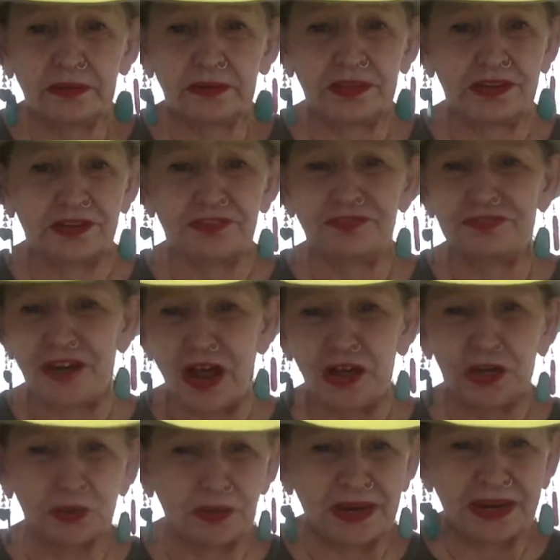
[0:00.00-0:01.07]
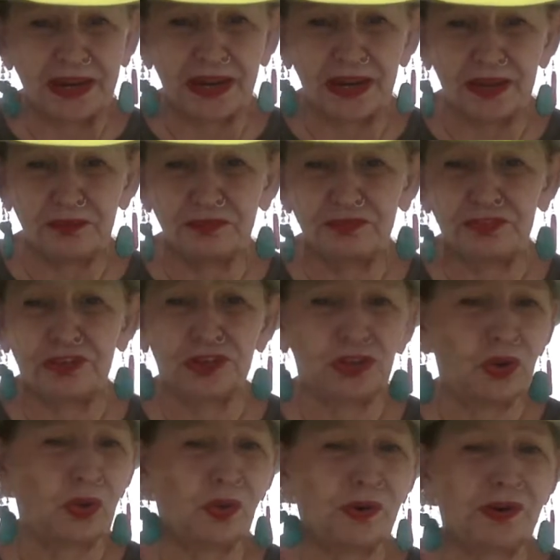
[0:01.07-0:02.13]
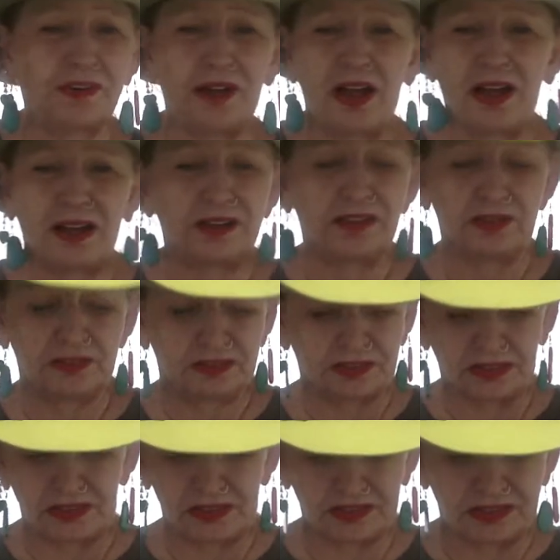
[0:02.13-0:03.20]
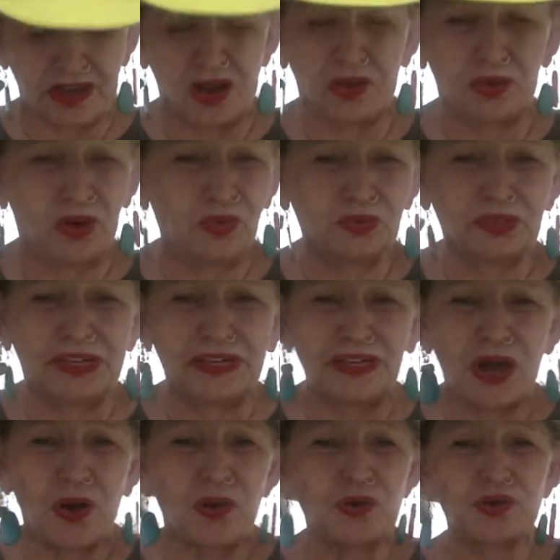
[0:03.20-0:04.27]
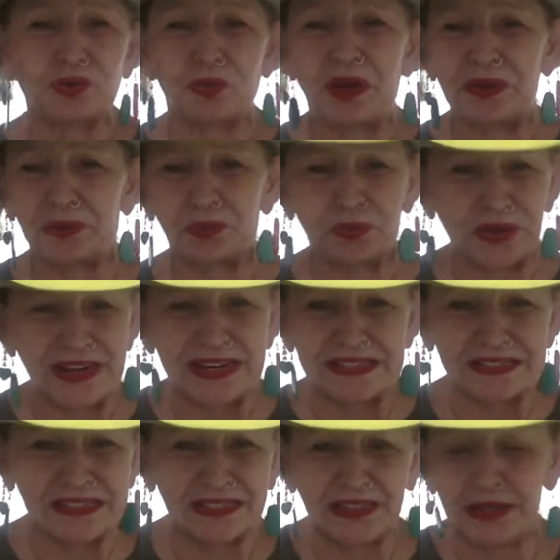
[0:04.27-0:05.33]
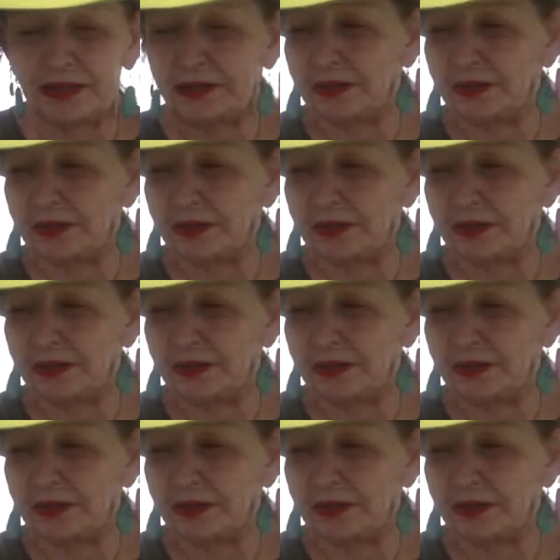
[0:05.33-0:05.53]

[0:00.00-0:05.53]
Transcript: that are following him, for Lord only knows what reason.